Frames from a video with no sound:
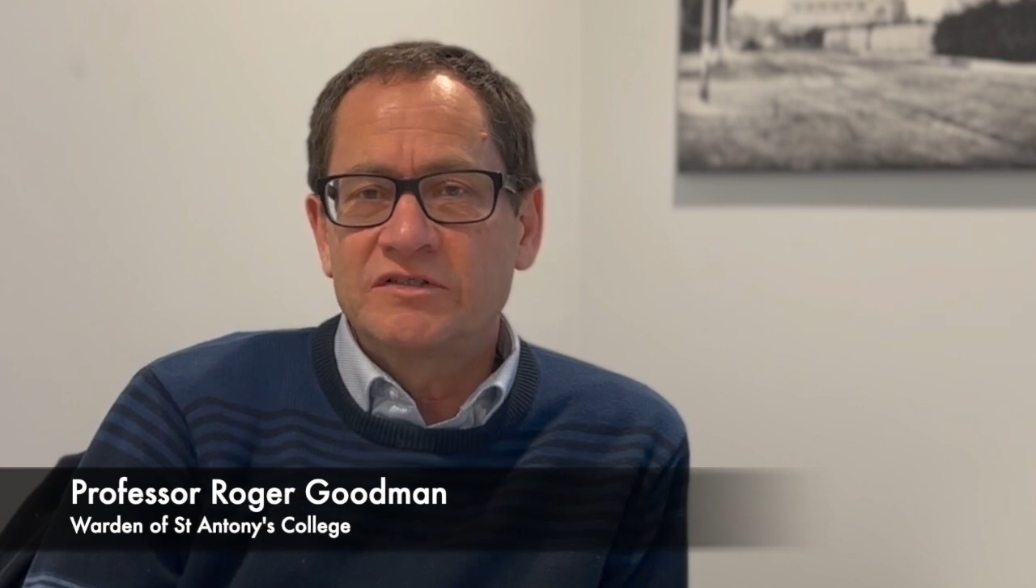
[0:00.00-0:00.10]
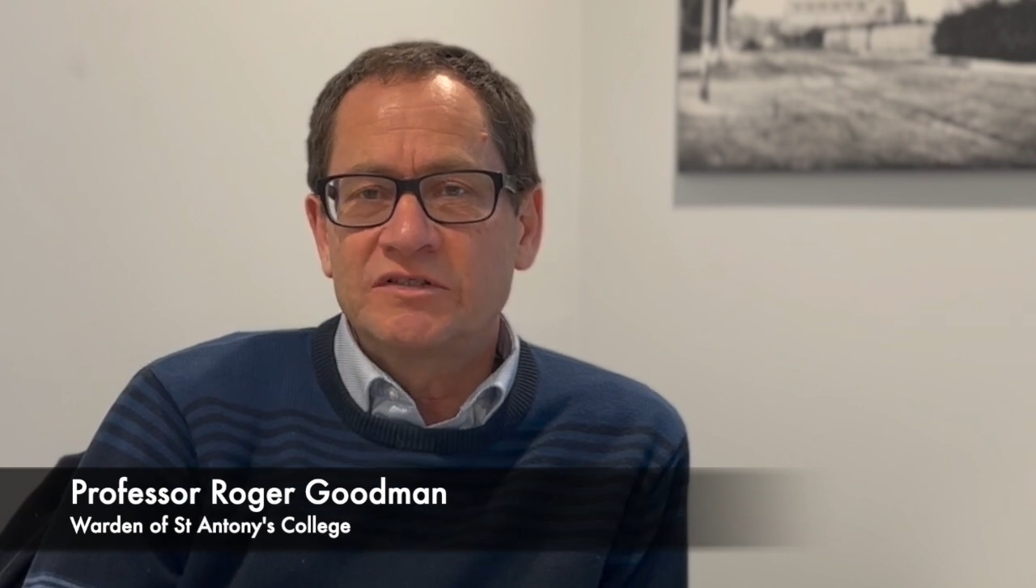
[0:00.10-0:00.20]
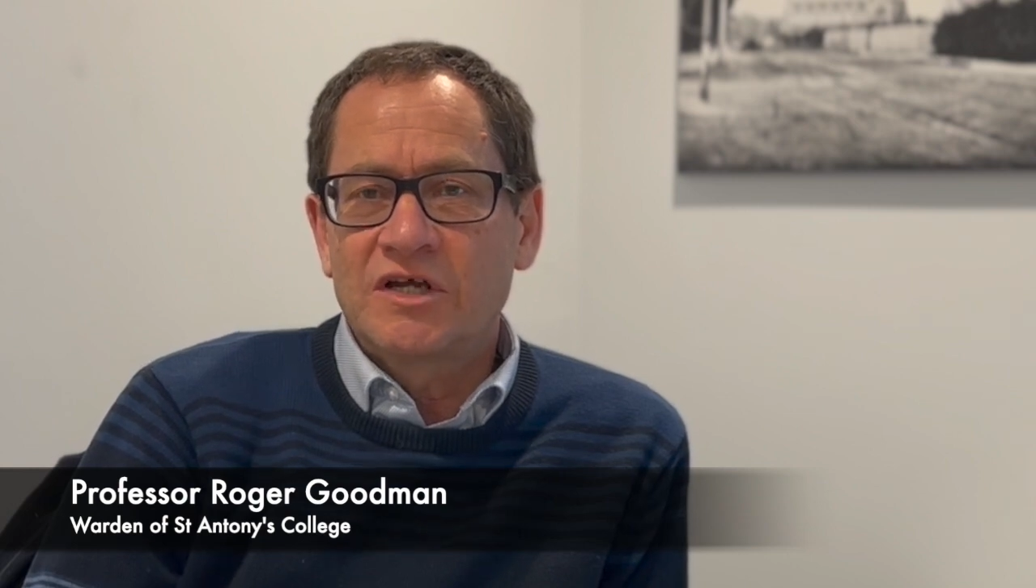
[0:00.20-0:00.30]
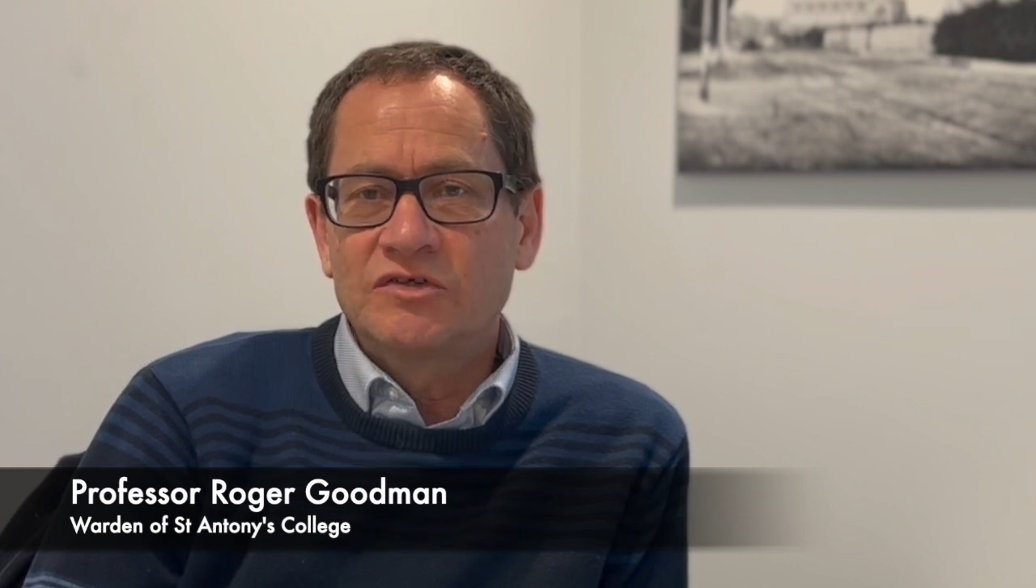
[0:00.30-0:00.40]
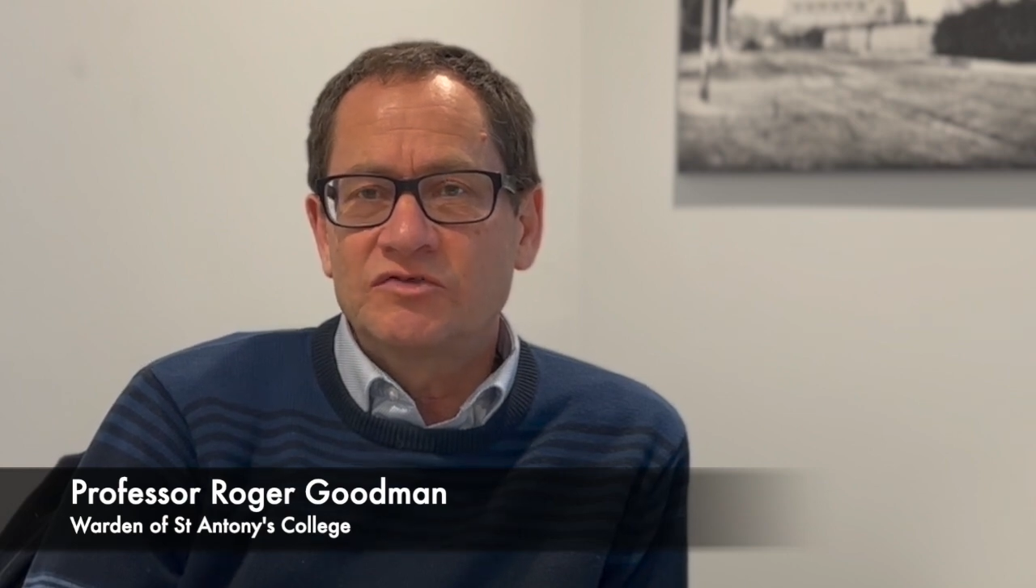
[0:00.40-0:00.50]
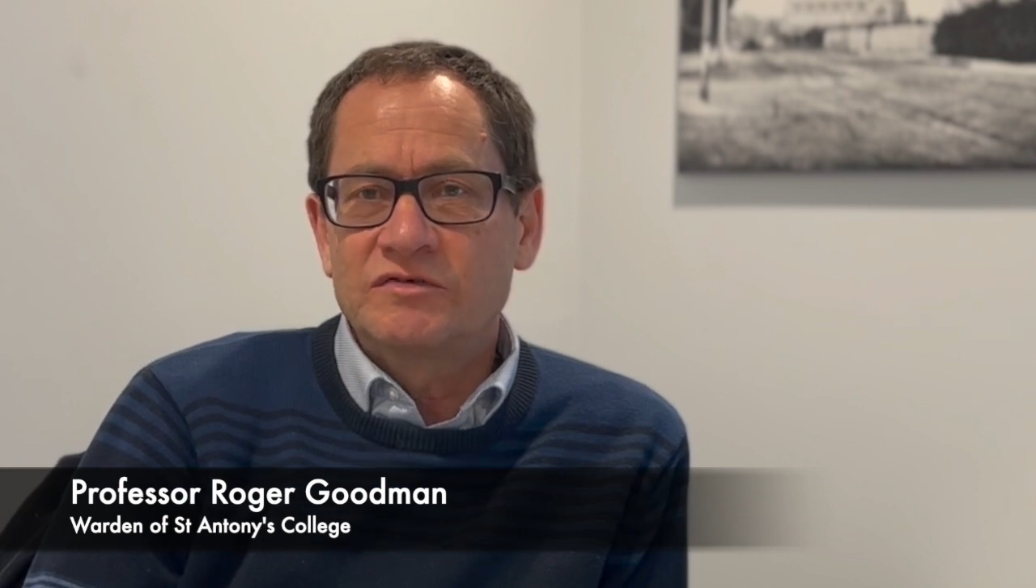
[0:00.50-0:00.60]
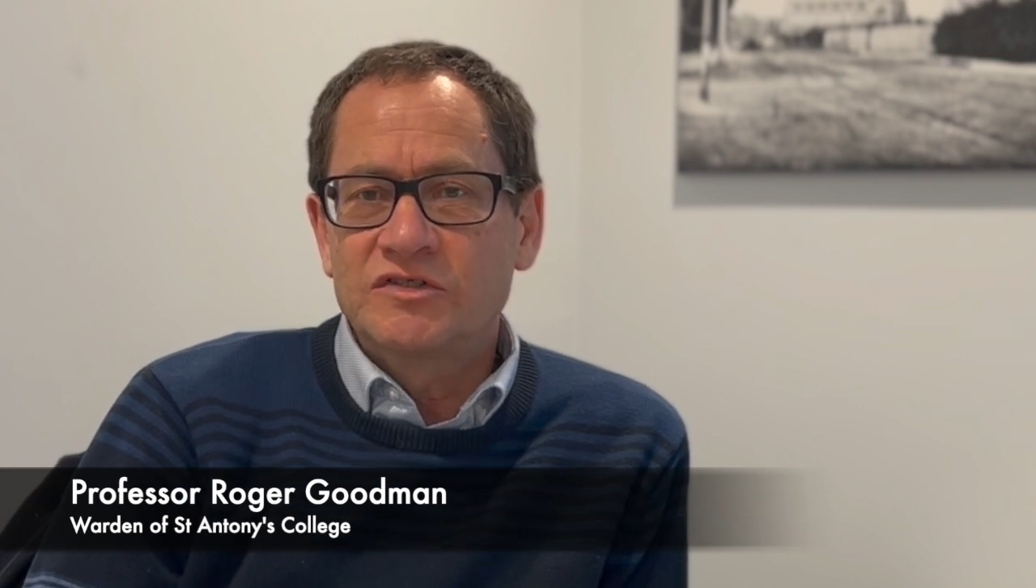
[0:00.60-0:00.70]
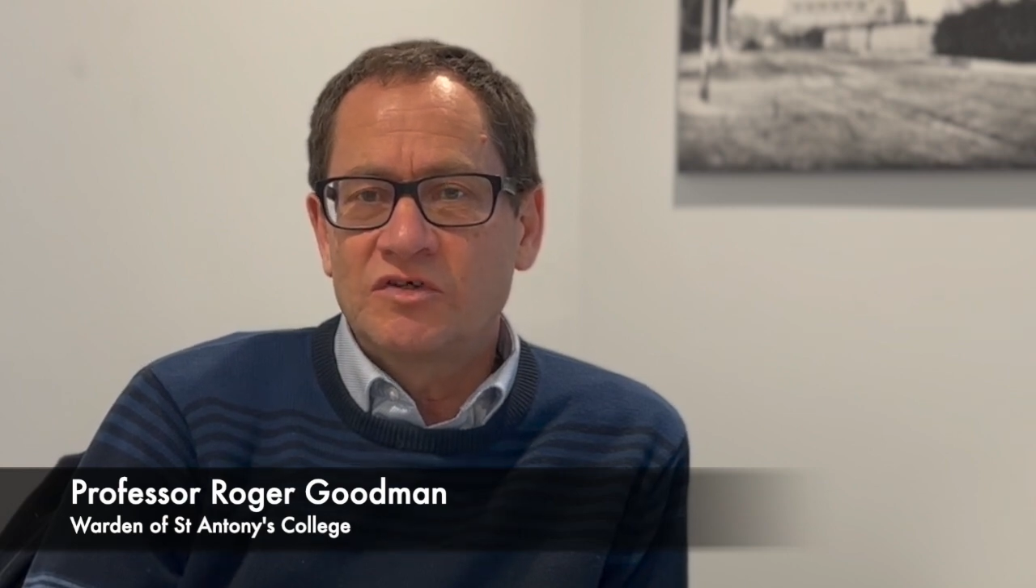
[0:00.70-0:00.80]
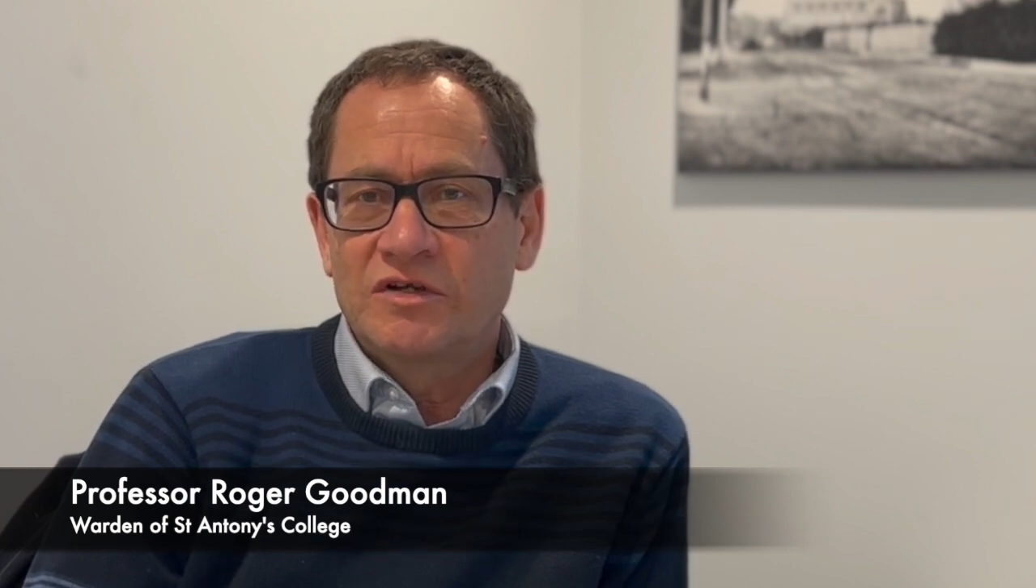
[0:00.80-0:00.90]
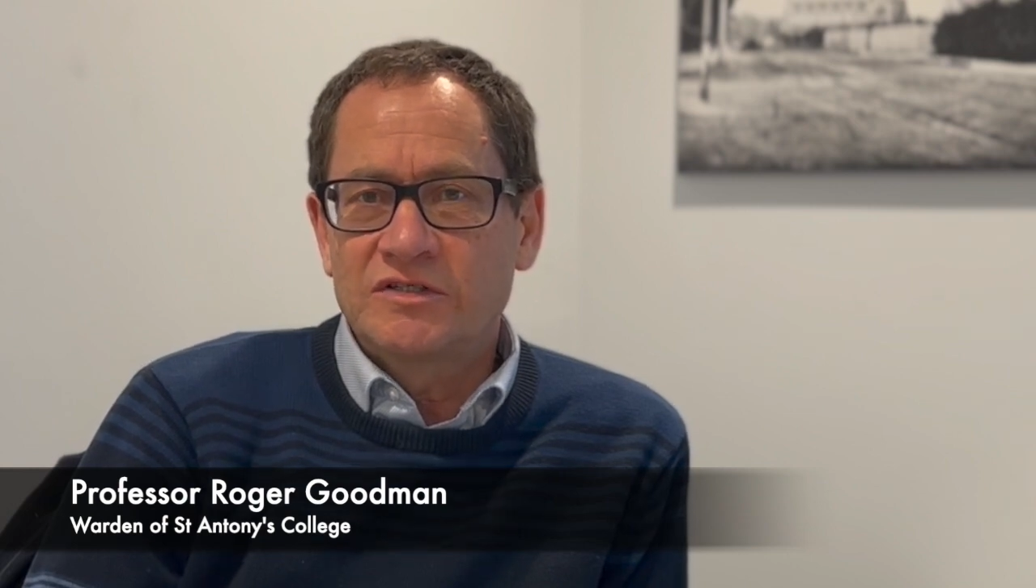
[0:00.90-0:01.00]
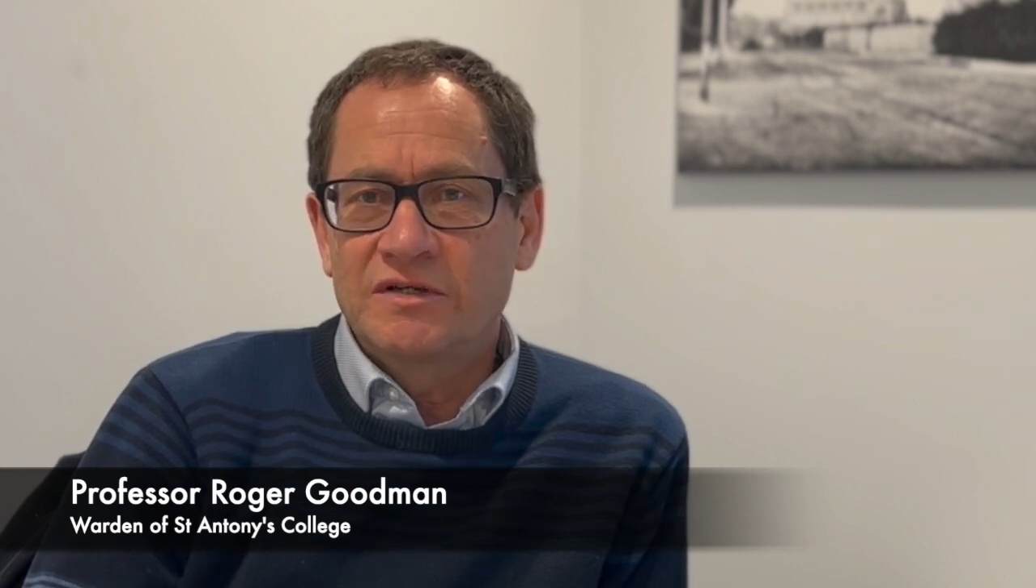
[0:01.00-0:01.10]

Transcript: Country Scholarship,